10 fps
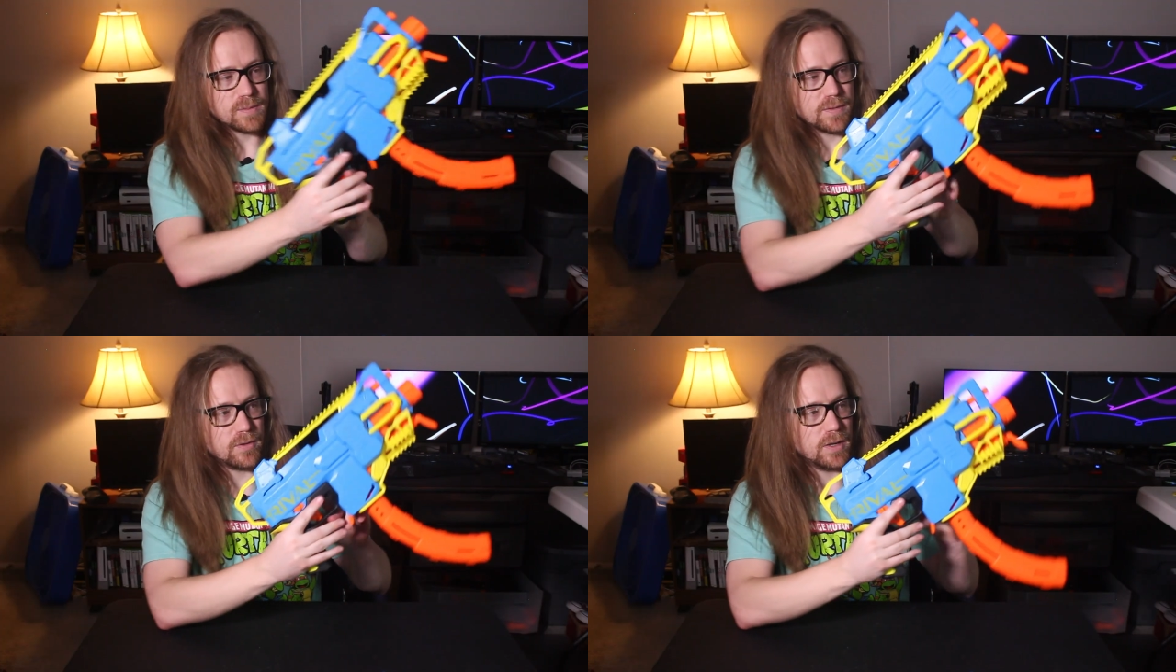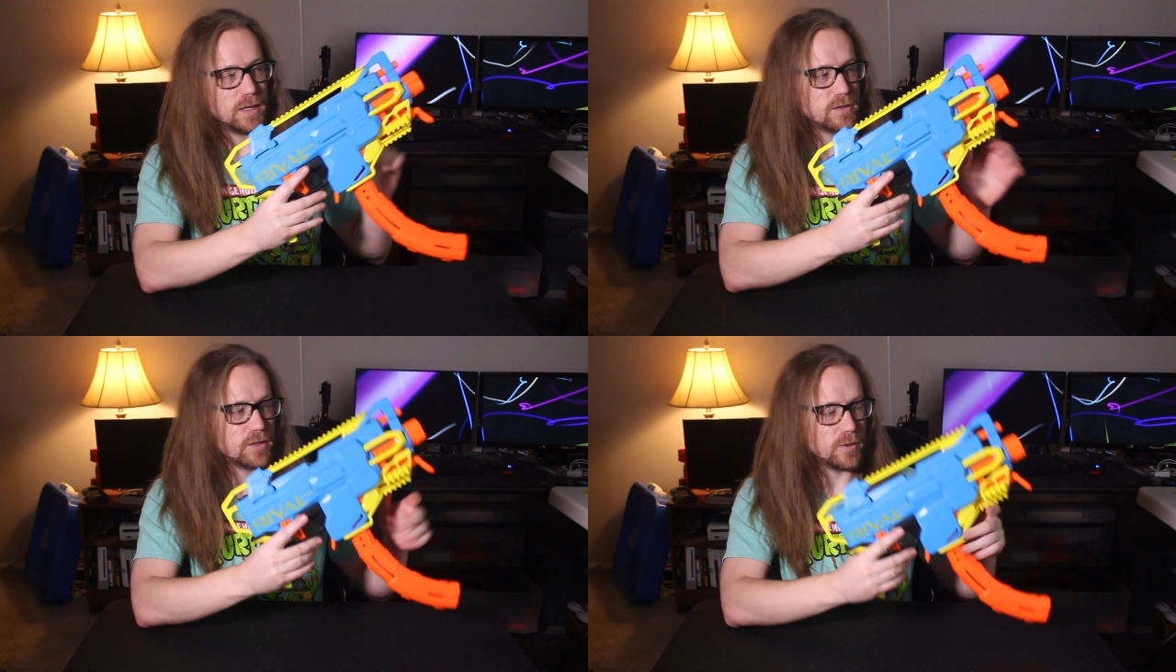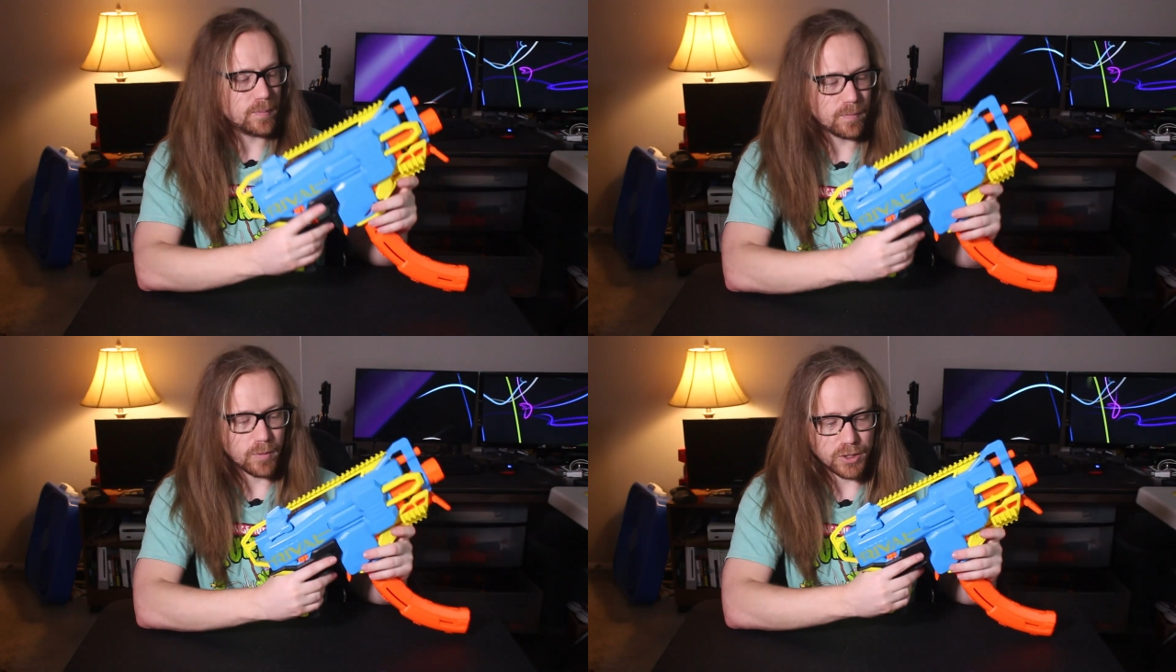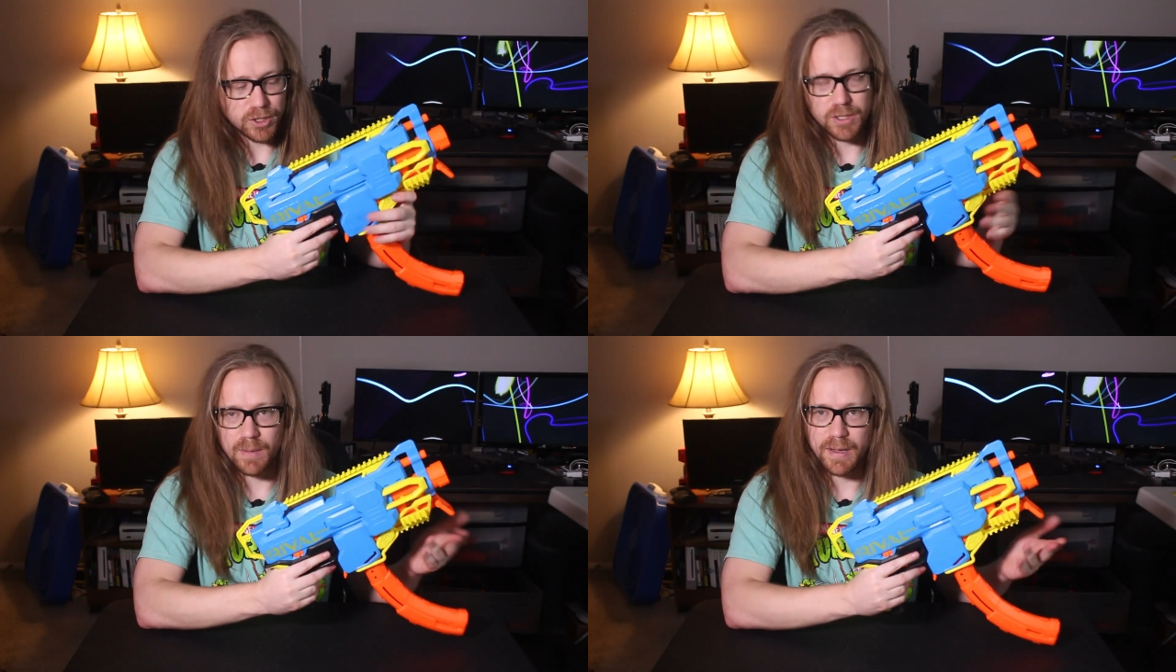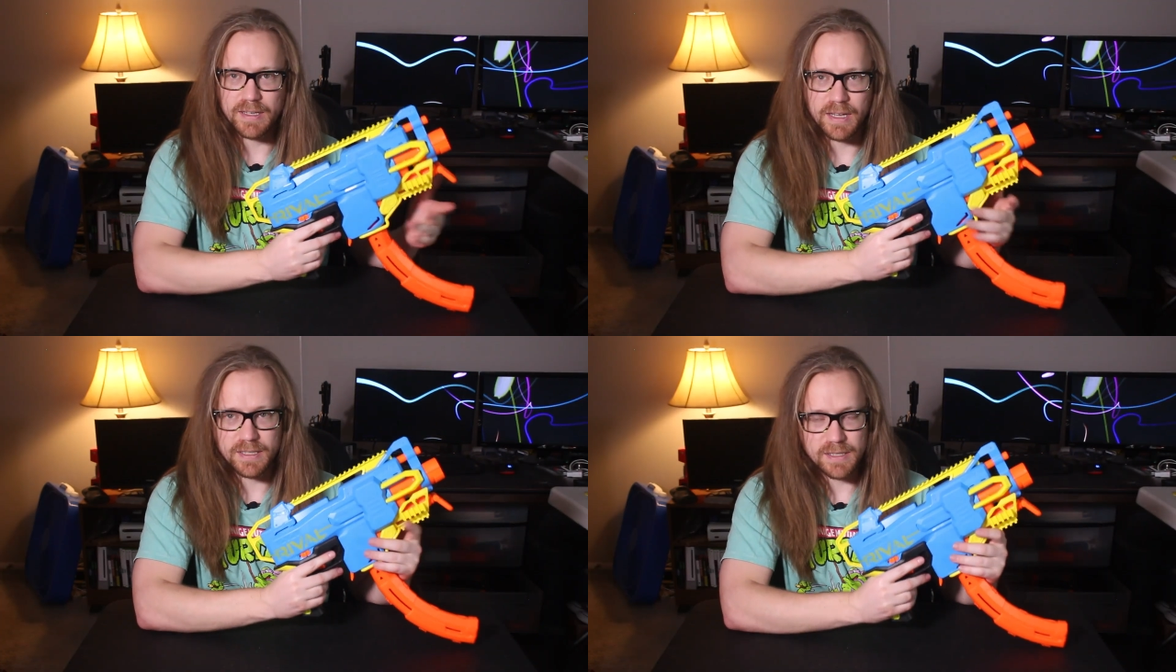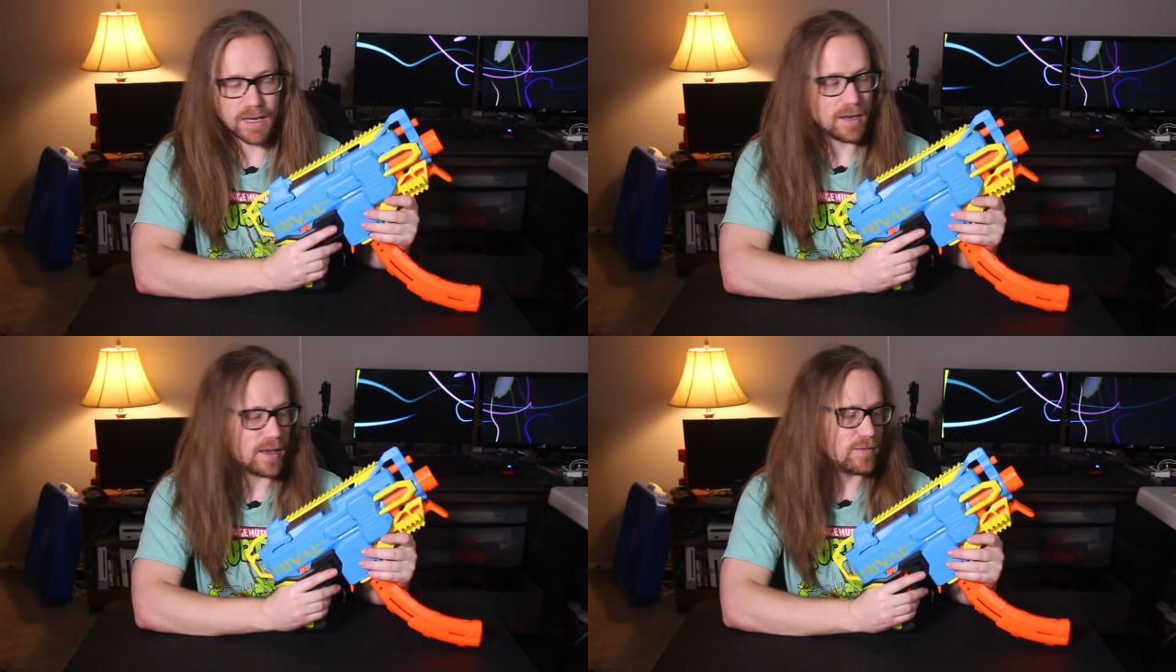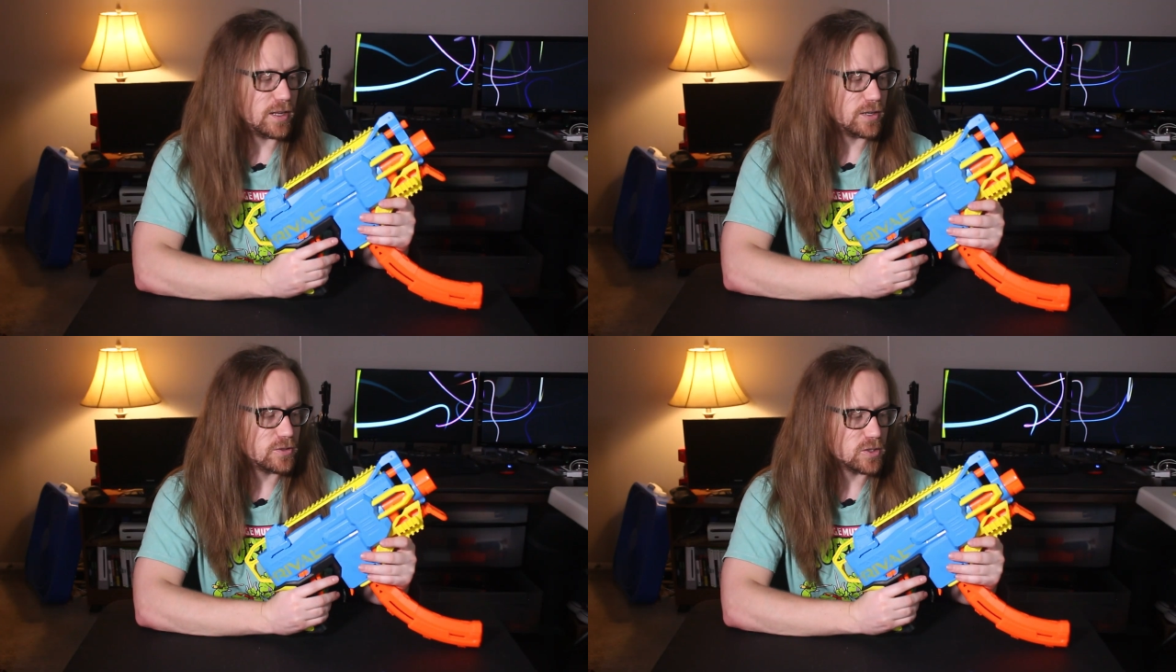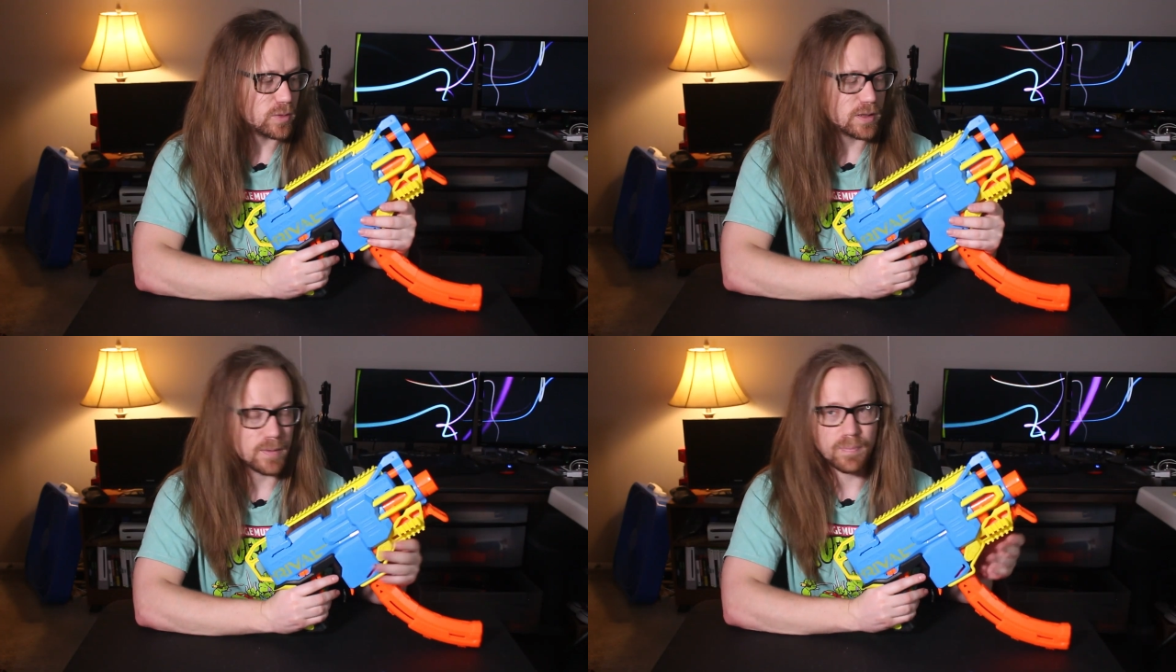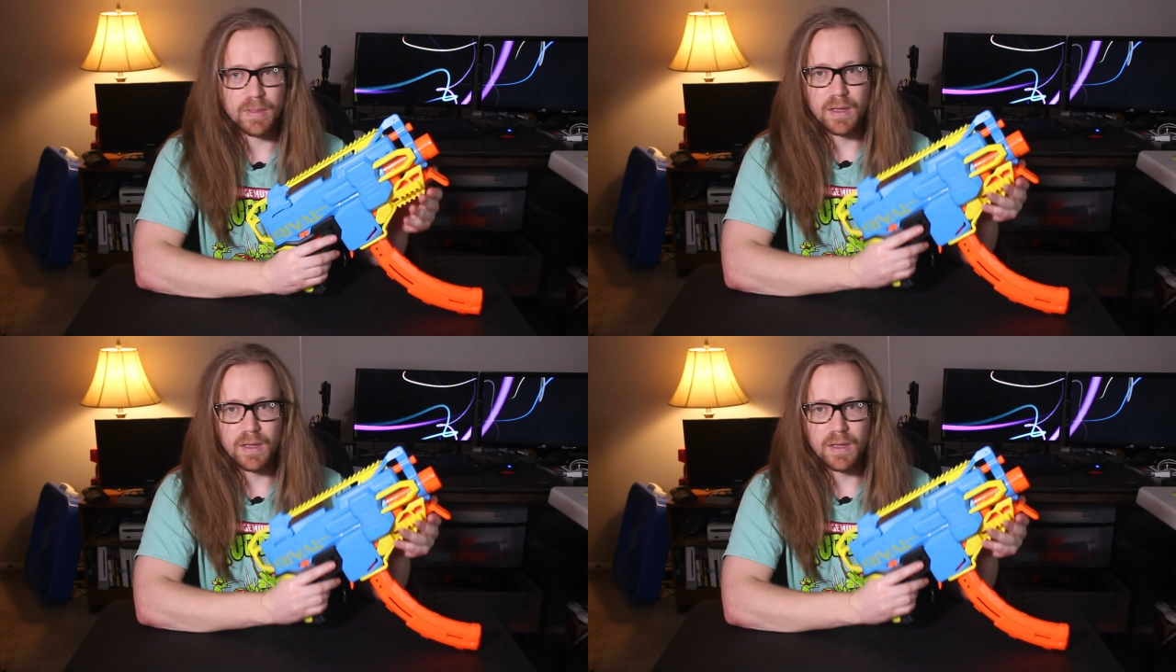if you need to, which in my testing I didn't have any issues with it.